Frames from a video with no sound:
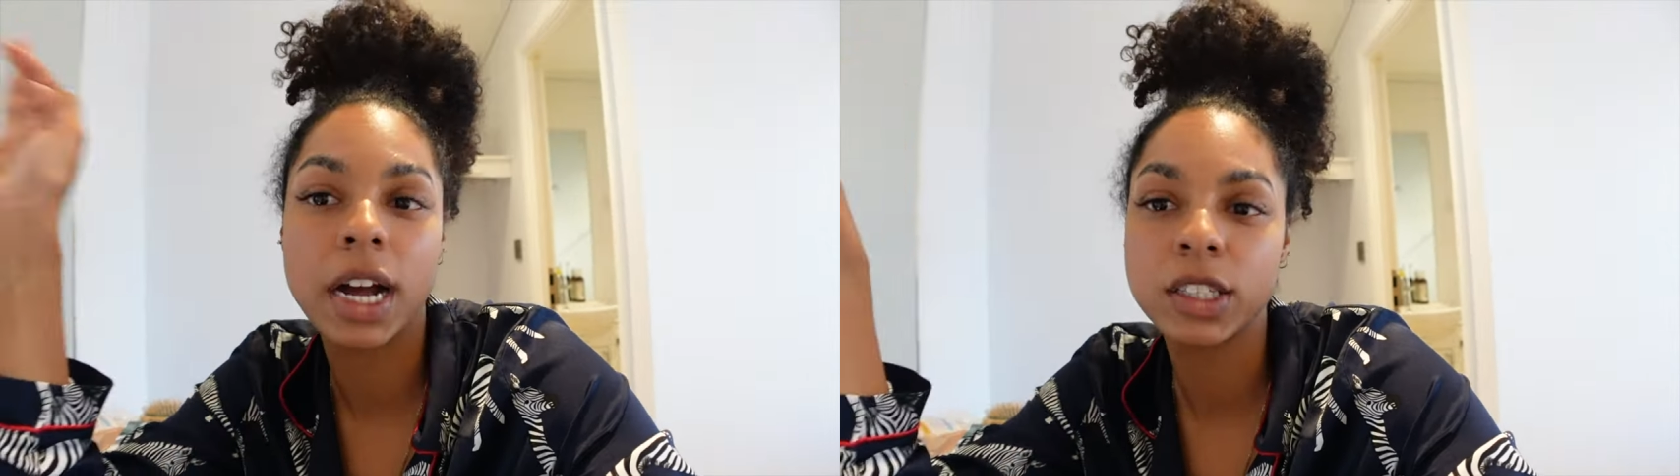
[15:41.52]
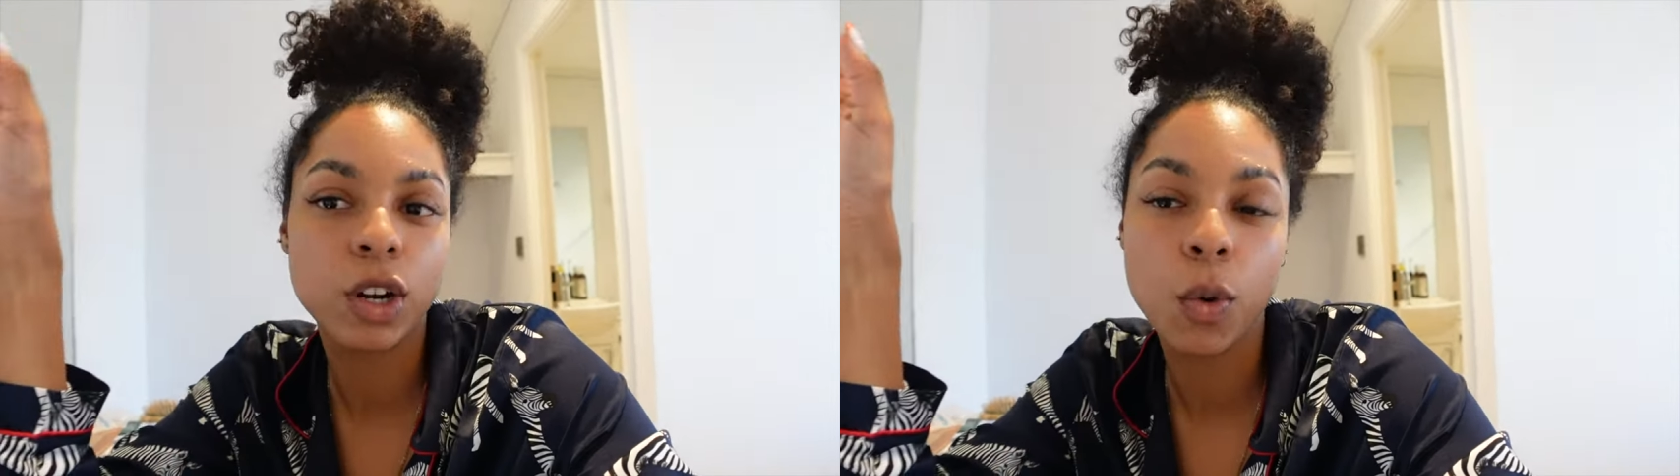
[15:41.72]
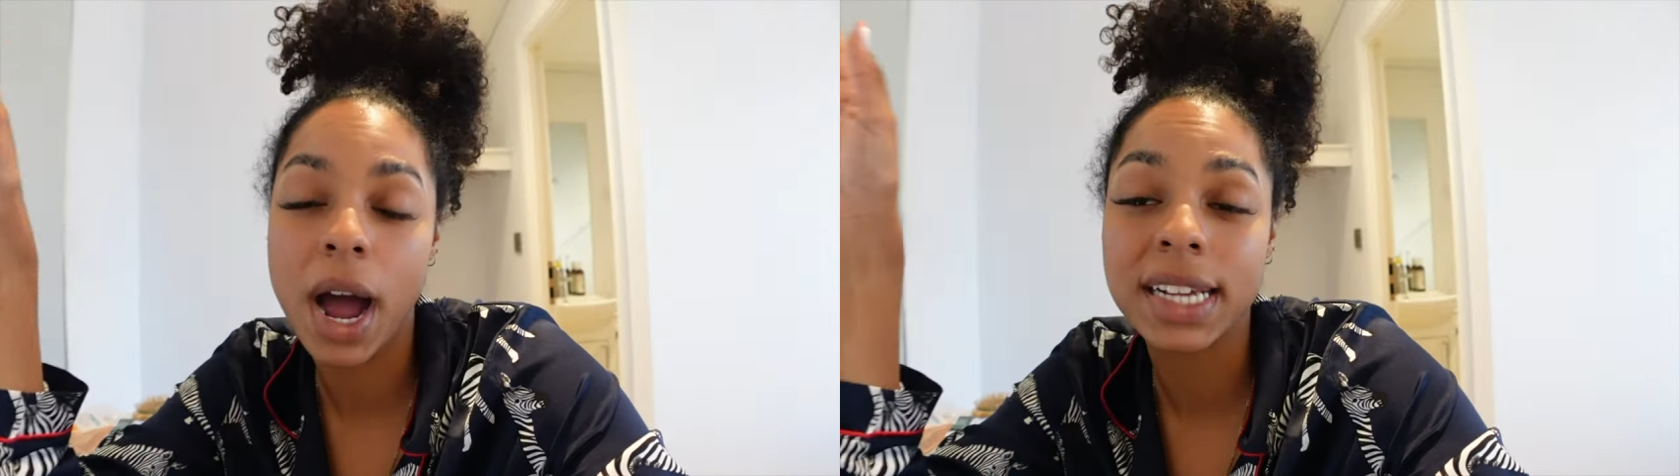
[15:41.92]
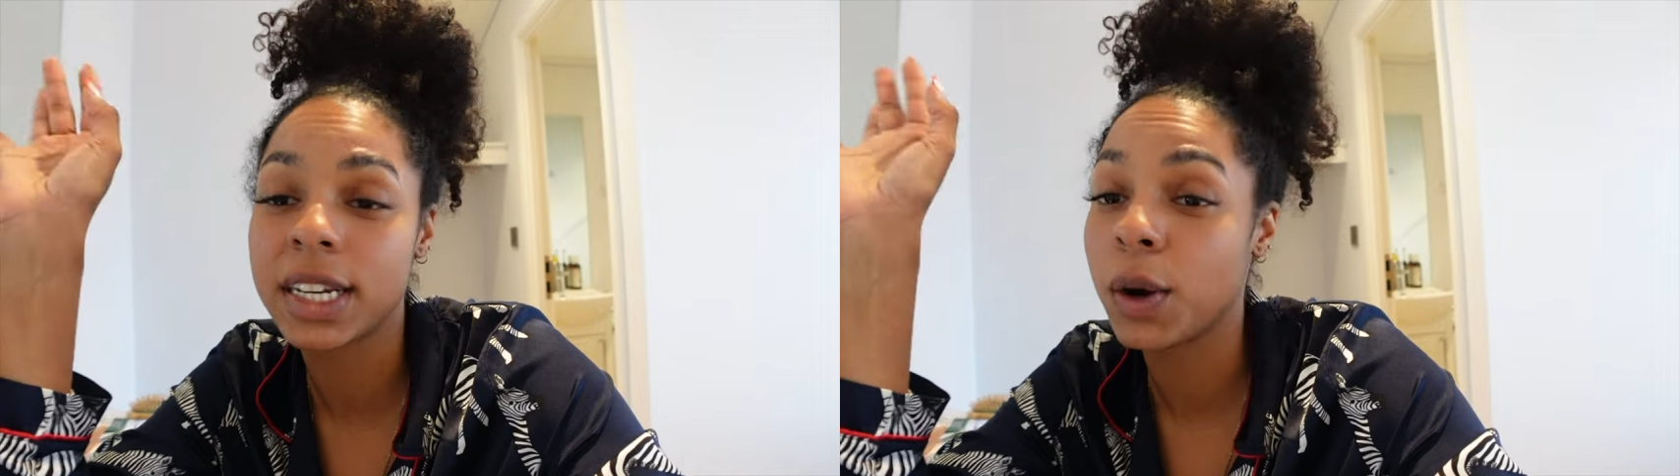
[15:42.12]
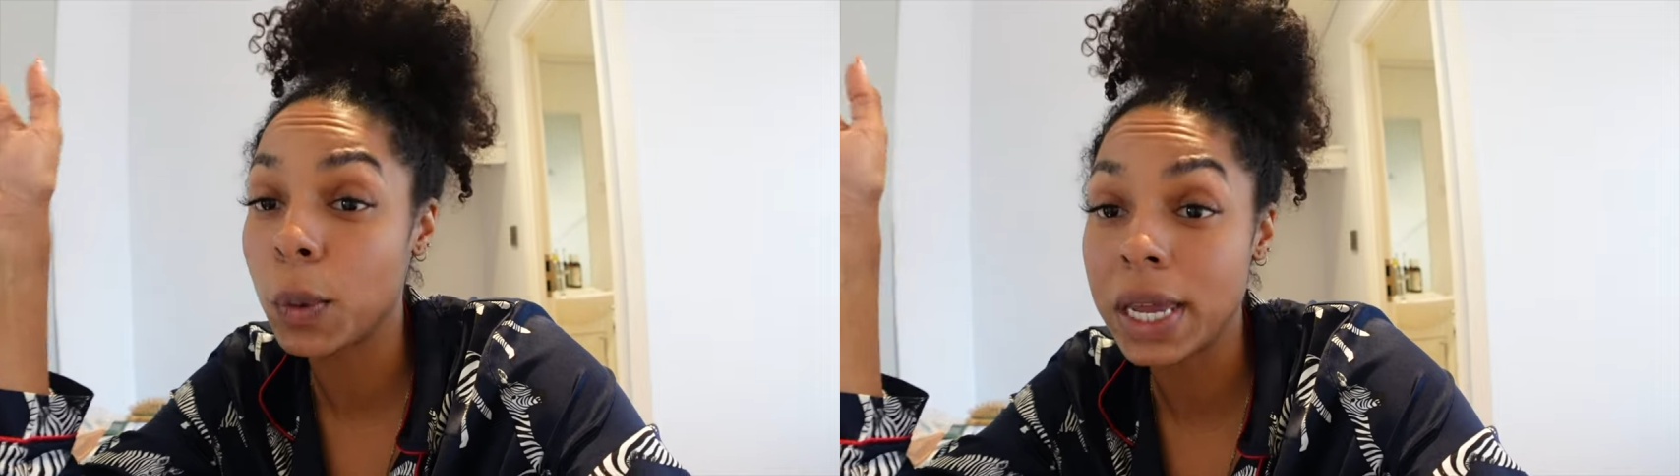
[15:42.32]
I don't know why I
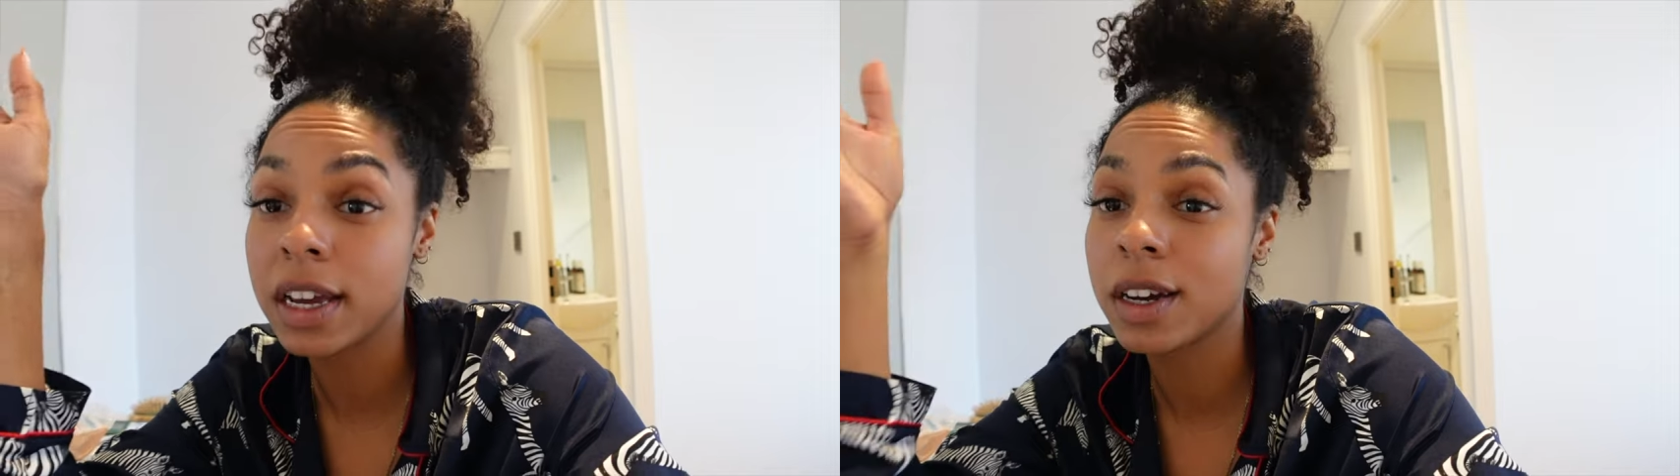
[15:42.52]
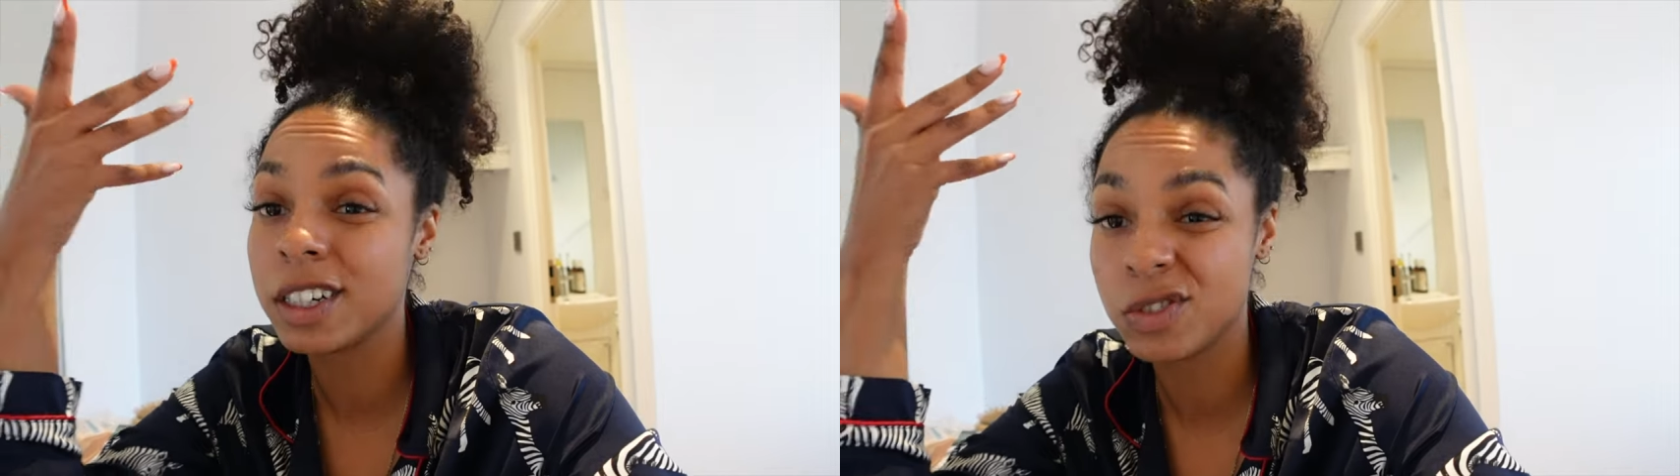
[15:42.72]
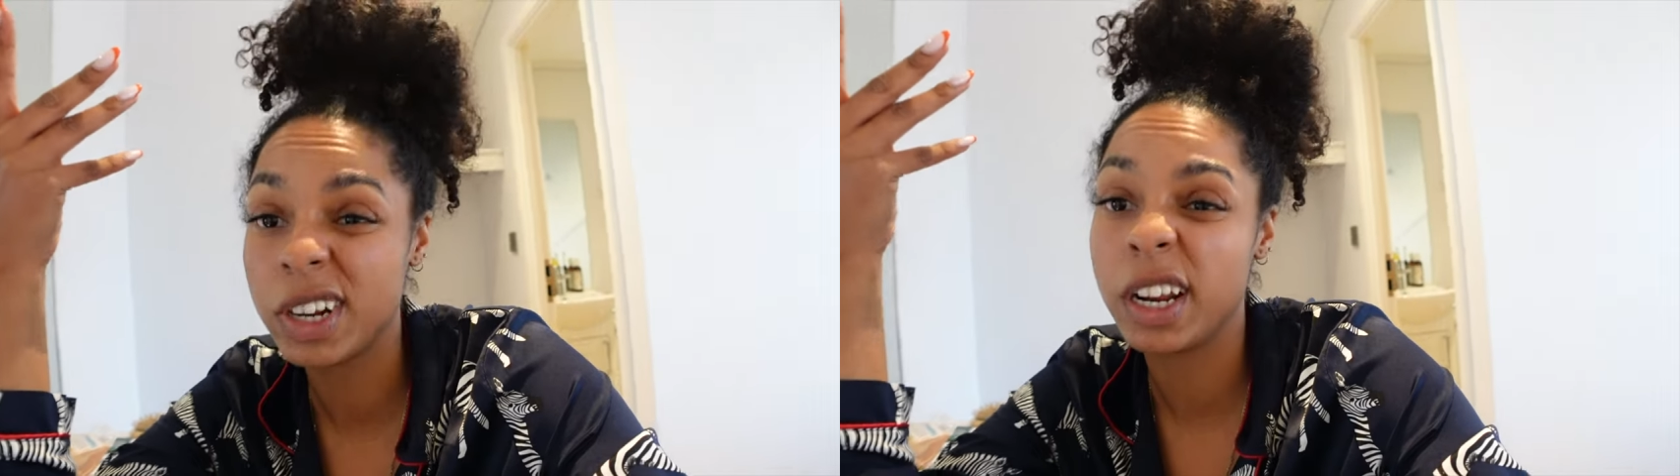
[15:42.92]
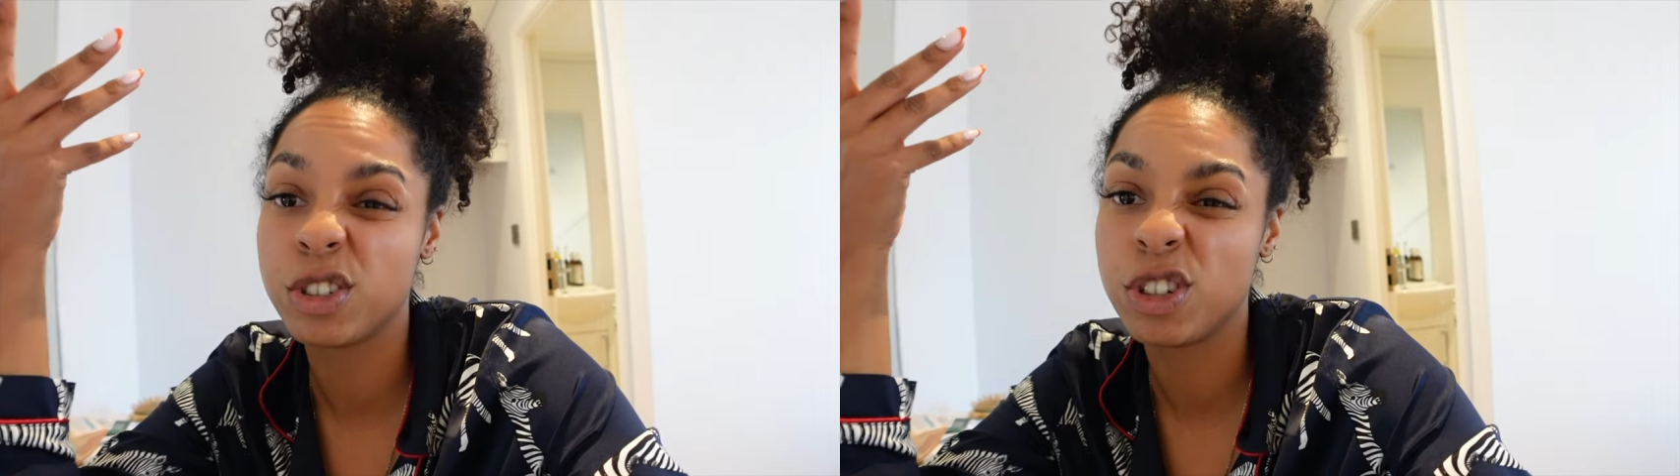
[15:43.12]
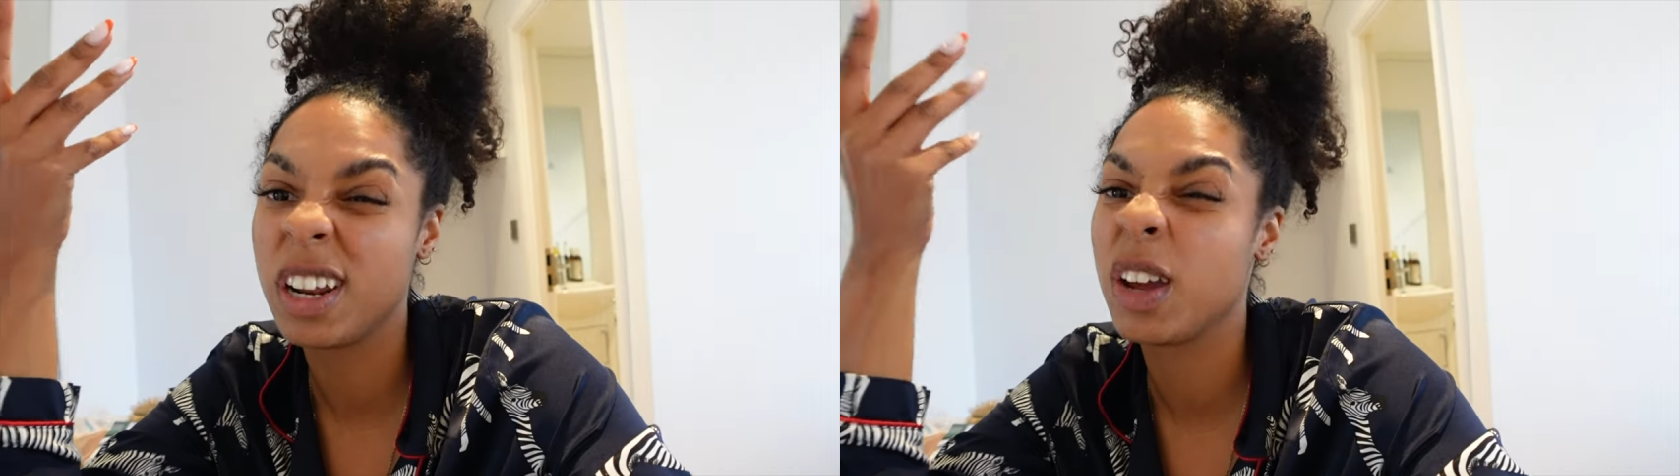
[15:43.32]
said a week, because really and
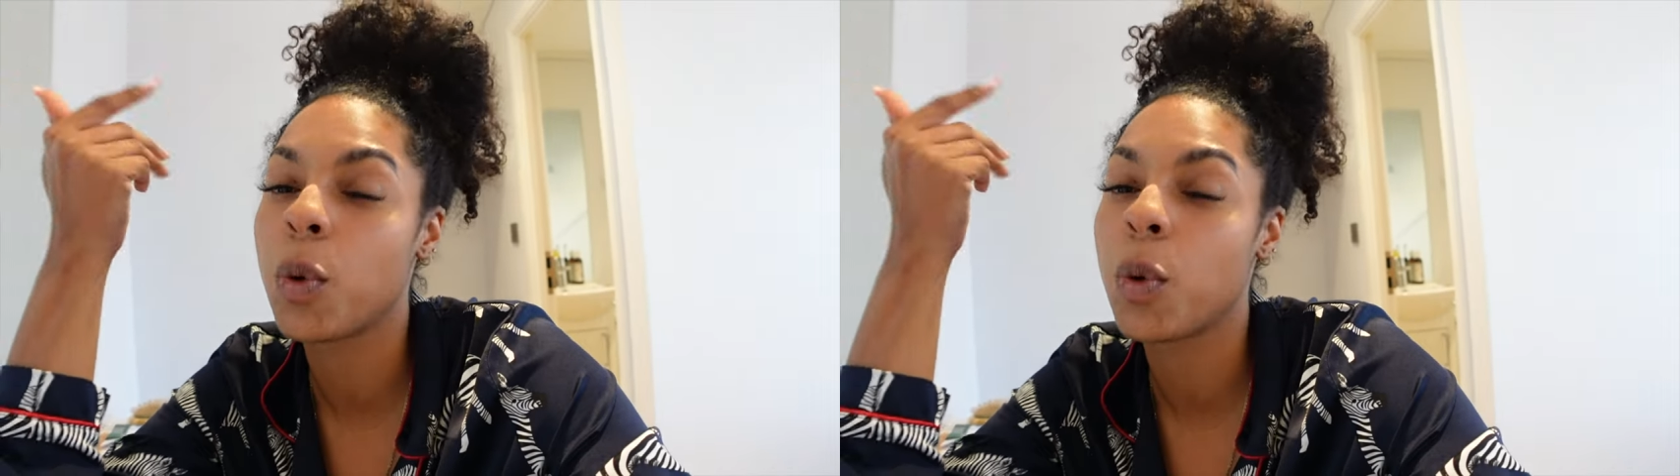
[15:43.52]
truly,